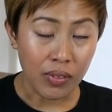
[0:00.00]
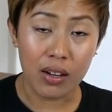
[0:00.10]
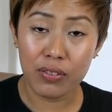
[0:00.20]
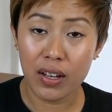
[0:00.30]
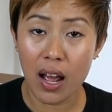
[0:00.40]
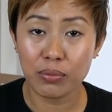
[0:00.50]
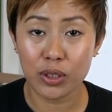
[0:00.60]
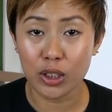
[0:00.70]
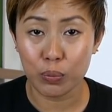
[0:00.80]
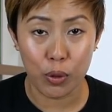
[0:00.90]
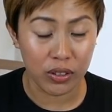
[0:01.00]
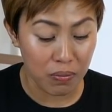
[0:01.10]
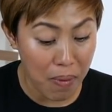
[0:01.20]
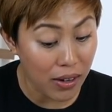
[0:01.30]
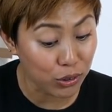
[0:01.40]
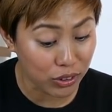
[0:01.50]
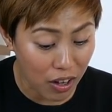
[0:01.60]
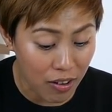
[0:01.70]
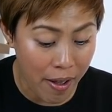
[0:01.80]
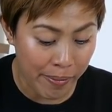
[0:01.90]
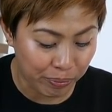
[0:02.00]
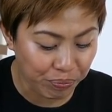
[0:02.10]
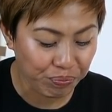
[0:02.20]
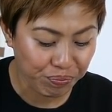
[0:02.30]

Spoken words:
I feel I'm transported back to Thailand.